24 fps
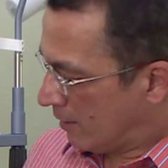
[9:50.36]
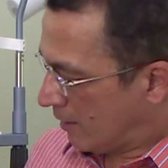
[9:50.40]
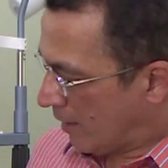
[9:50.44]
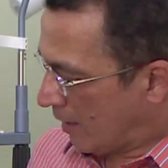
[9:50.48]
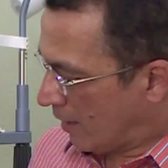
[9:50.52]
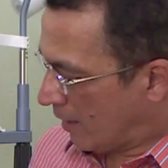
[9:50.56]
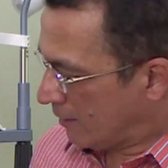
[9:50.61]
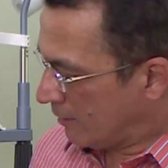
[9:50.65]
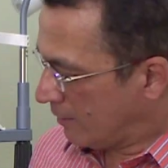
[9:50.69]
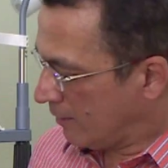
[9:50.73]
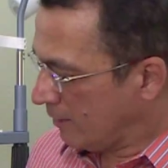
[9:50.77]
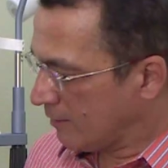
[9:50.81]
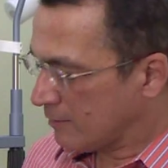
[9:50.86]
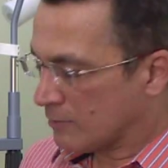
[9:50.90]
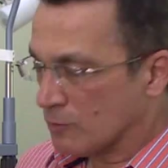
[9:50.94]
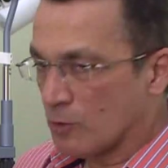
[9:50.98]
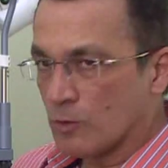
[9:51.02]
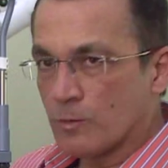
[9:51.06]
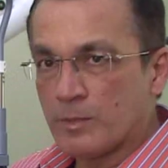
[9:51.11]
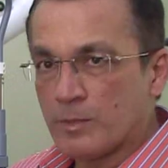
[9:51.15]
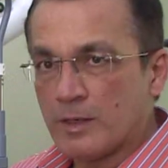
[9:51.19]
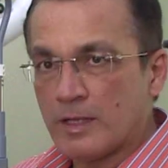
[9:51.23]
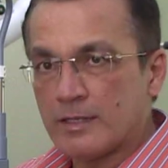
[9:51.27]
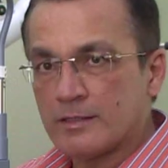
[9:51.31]
And these
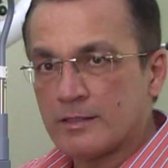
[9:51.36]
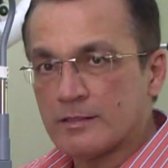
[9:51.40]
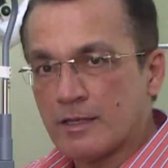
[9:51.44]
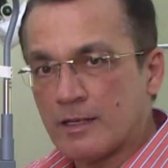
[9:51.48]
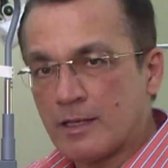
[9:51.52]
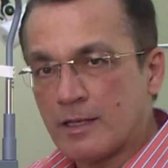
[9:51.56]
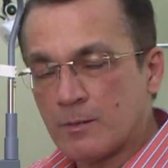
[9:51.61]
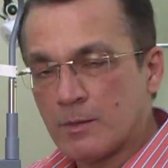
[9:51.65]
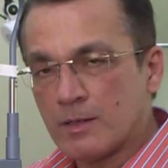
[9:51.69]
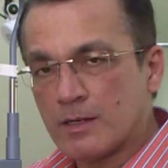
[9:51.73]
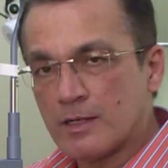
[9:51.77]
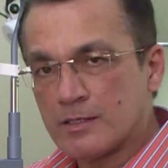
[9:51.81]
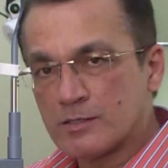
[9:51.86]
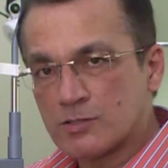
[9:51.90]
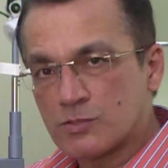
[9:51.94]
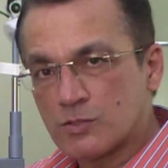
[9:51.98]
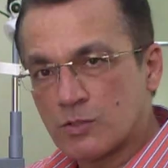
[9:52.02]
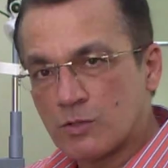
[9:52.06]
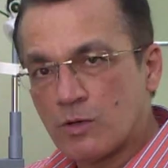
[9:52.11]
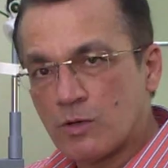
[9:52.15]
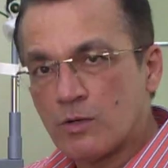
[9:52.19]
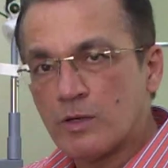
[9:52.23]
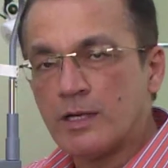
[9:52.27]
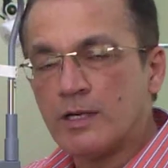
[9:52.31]
openings enable us to
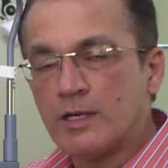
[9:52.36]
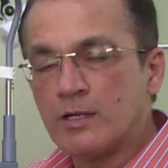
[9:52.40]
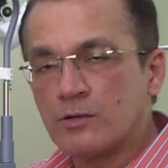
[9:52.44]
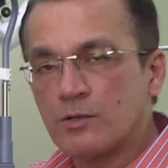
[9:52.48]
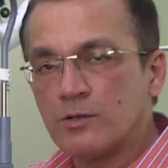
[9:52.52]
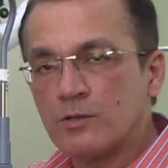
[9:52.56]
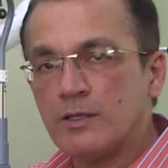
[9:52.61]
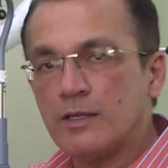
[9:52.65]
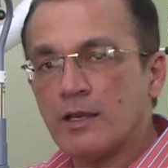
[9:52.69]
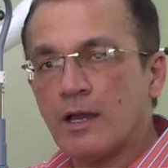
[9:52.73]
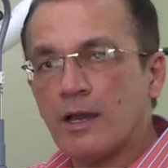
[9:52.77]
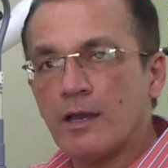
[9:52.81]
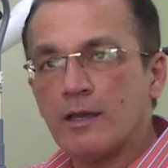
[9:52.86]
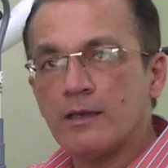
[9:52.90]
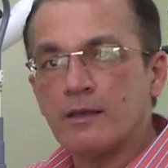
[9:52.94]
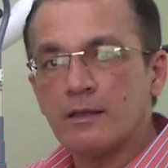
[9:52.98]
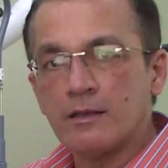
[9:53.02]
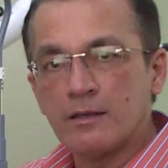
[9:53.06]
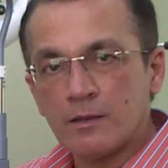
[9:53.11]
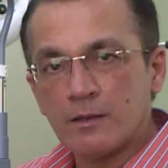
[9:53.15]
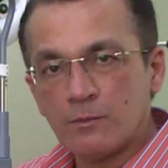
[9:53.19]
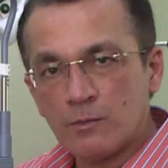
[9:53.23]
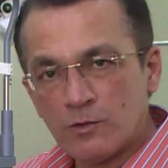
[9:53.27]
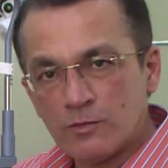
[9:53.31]
go into the eye,
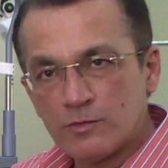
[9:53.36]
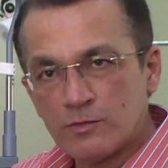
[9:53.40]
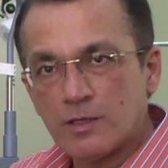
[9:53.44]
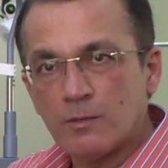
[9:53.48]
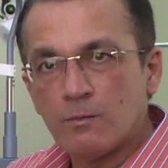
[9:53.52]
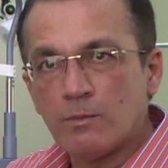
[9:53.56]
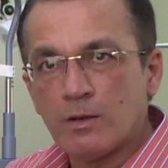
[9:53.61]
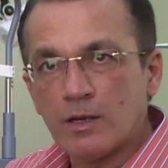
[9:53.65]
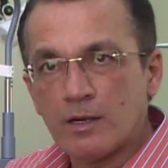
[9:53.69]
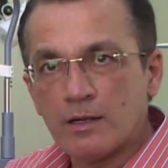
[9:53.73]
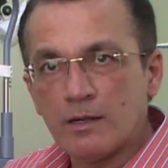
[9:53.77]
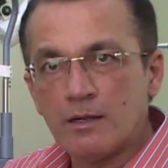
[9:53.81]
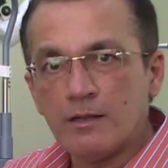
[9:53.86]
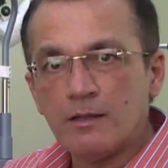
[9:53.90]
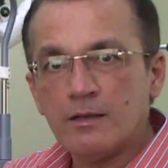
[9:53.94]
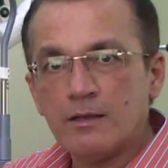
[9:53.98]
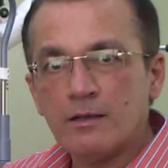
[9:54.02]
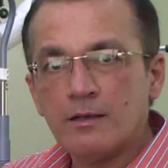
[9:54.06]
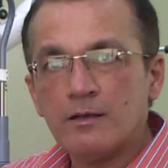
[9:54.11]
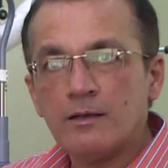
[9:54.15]
remove the blood.